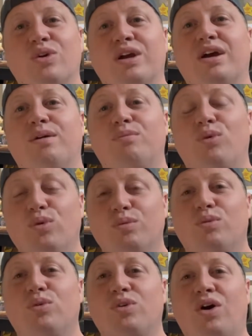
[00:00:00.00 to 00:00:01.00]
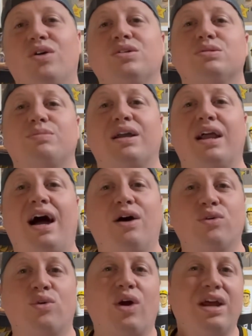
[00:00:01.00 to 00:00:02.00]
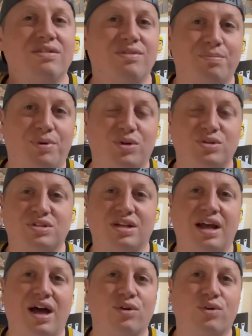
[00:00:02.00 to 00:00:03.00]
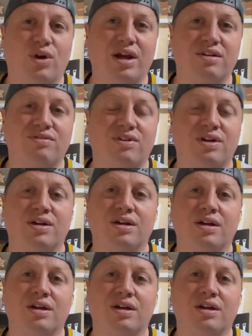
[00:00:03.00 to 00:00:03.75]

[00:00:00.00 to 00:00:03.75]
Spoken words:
I got more and more knowledge about how great of a person, how great of a